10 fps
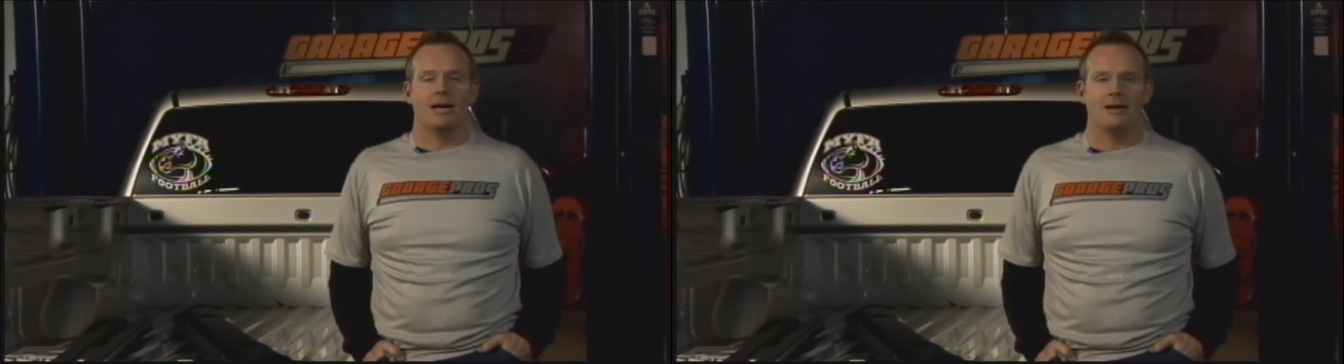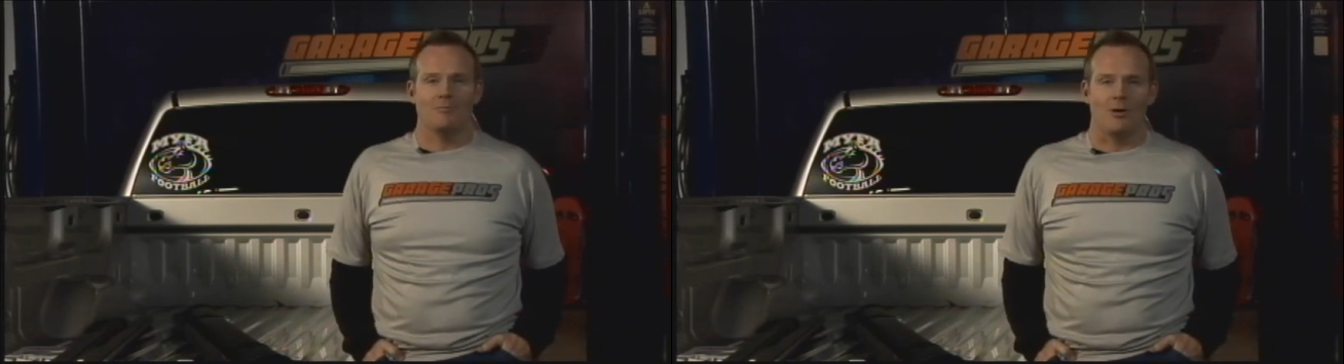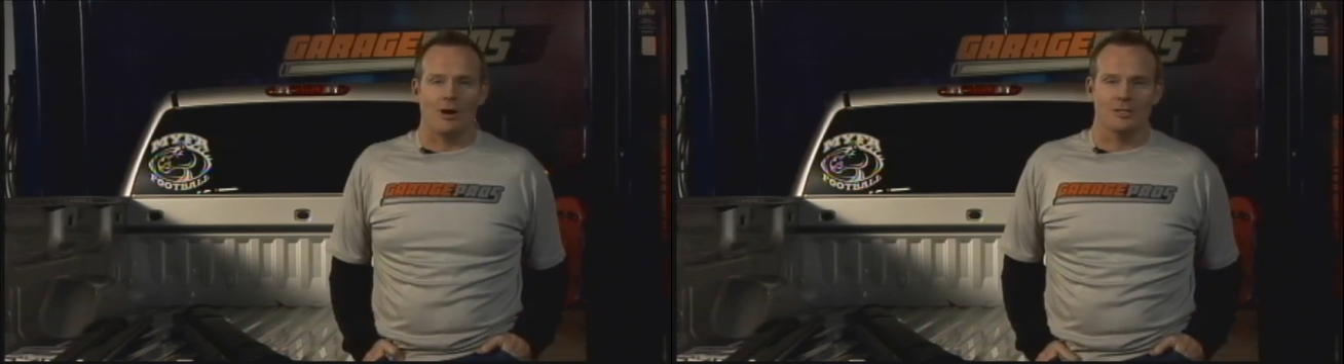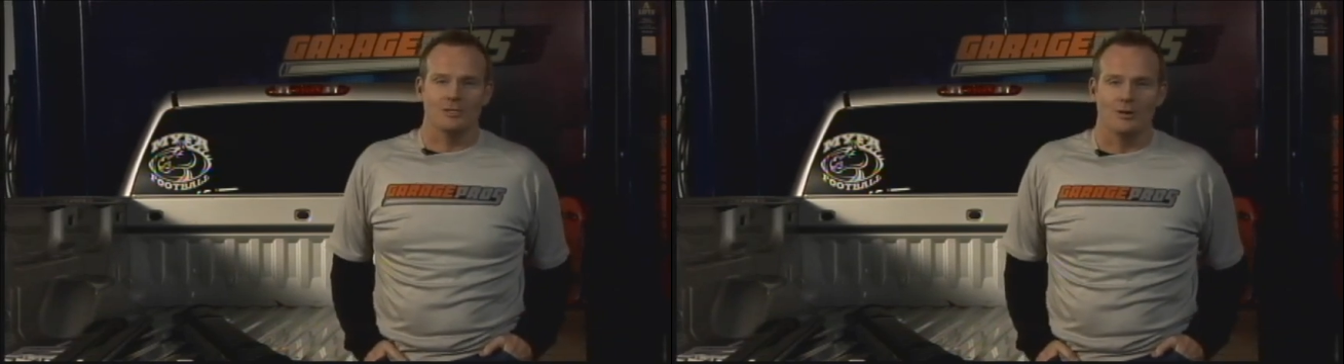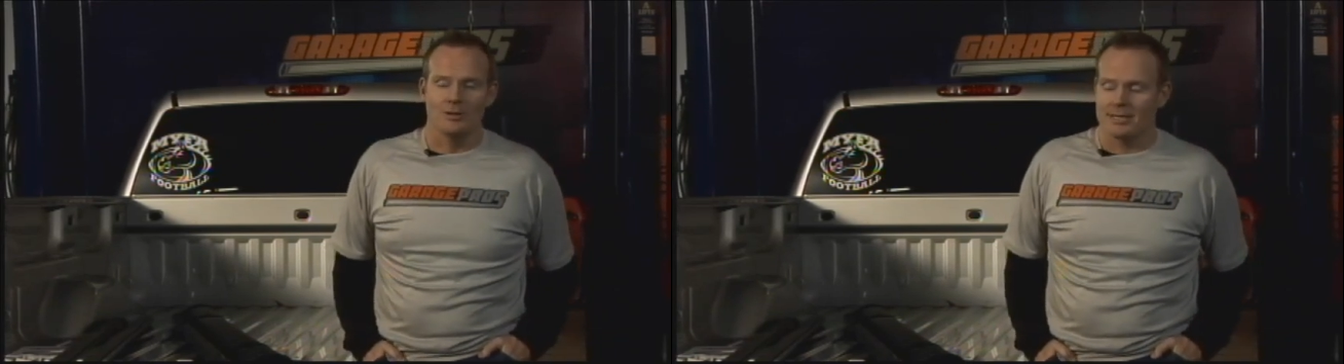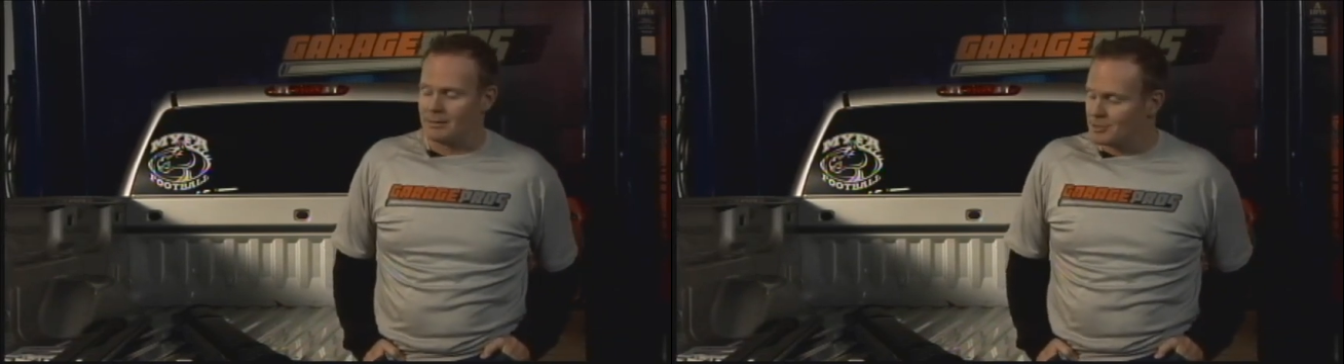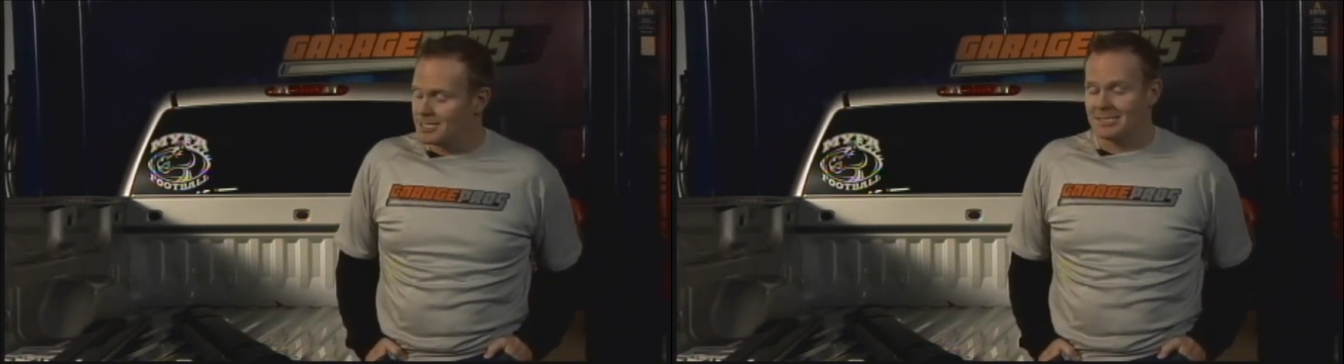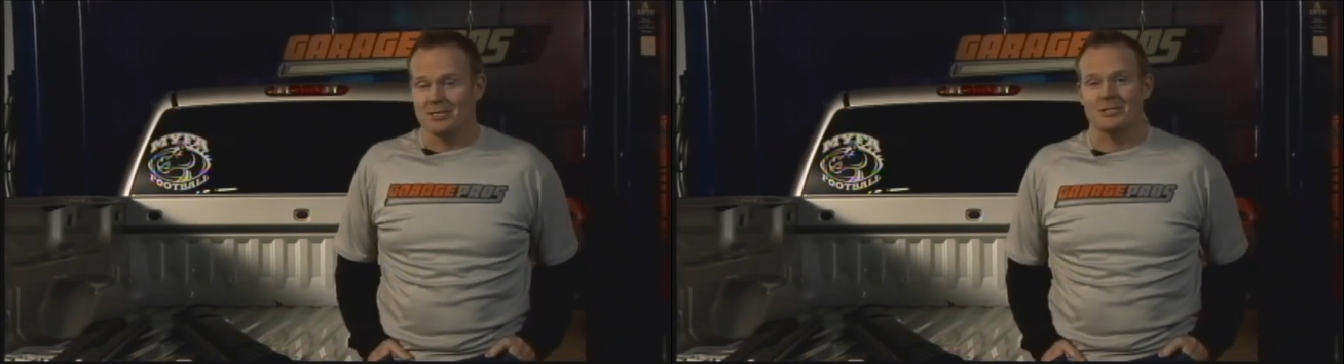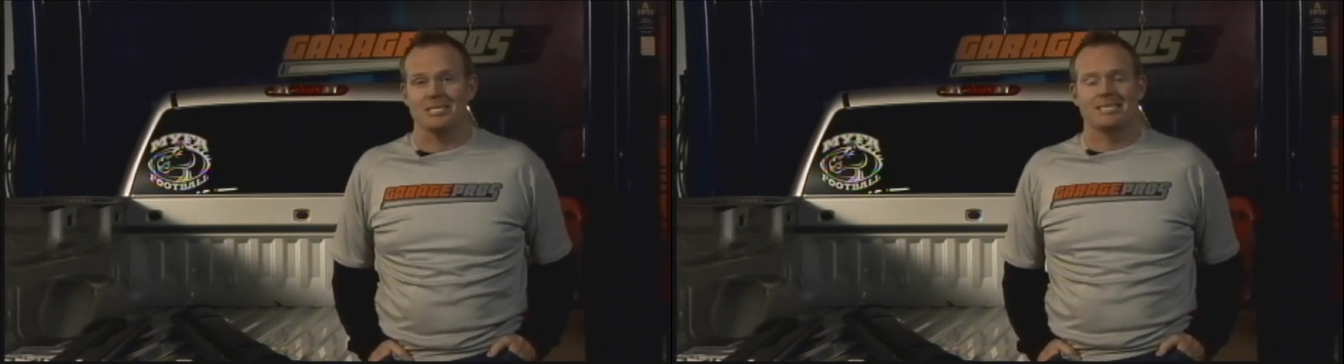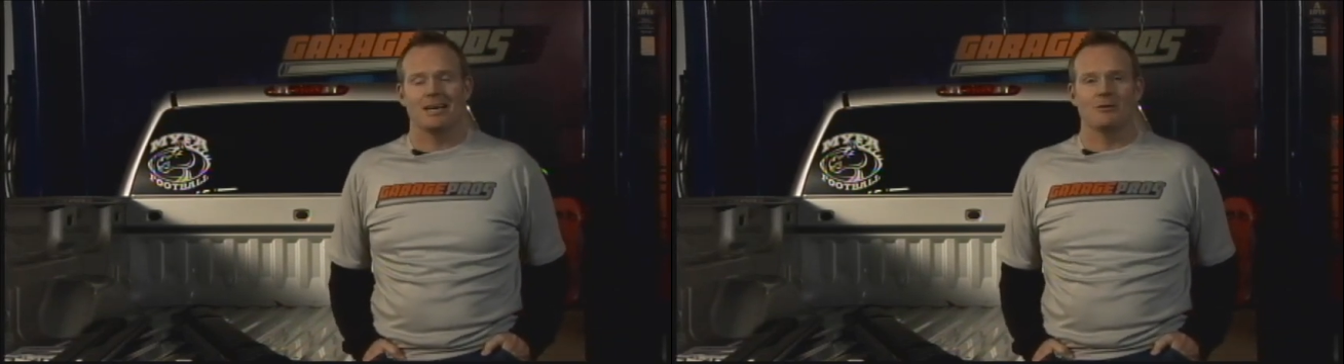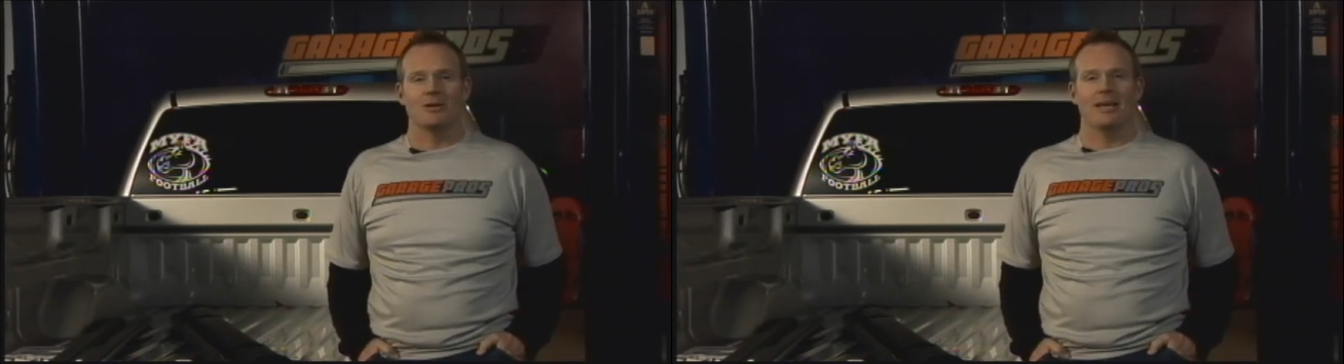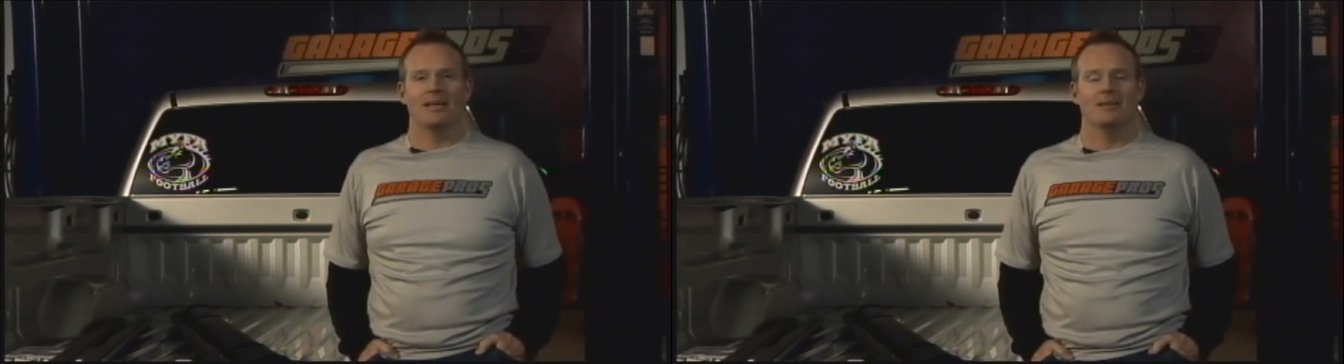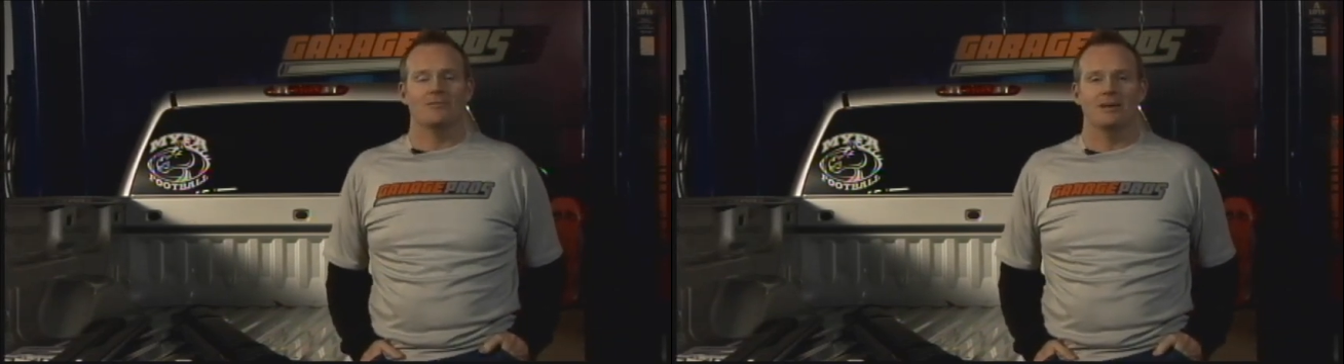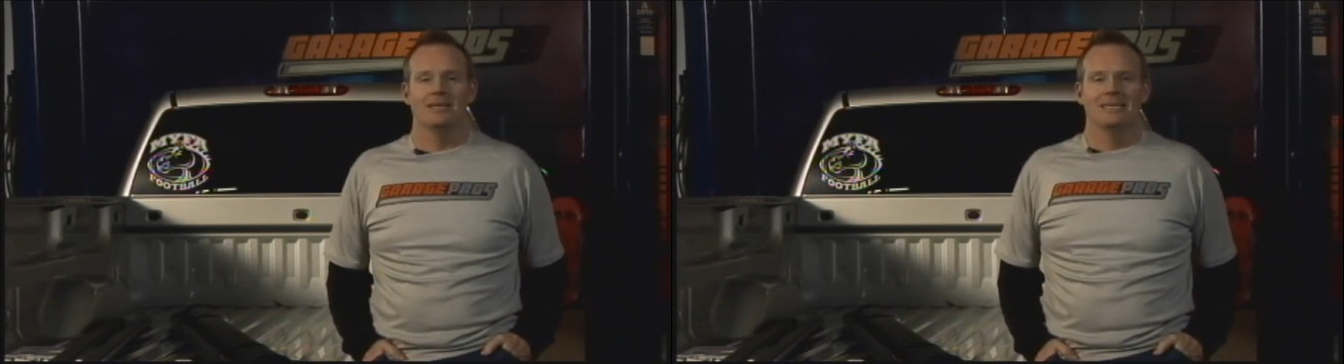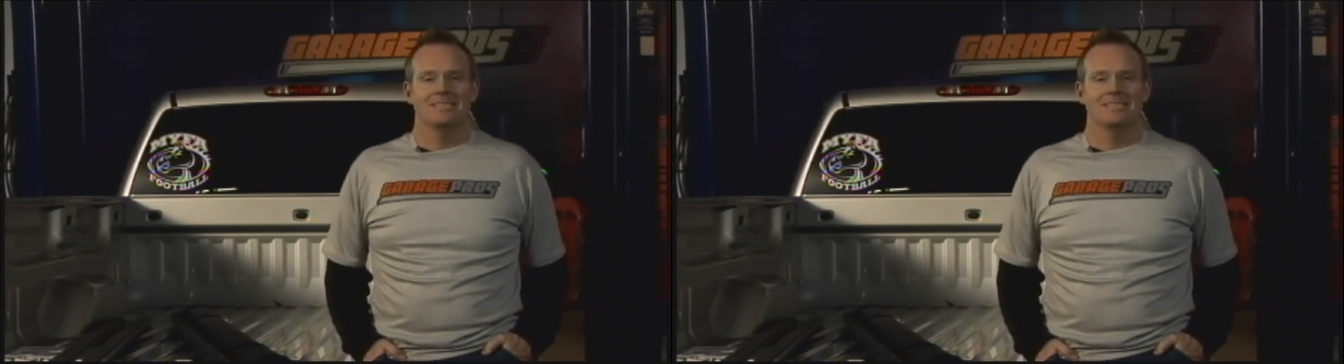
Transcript: I'm Mark Nolan. I'm sitting on the tailgate of a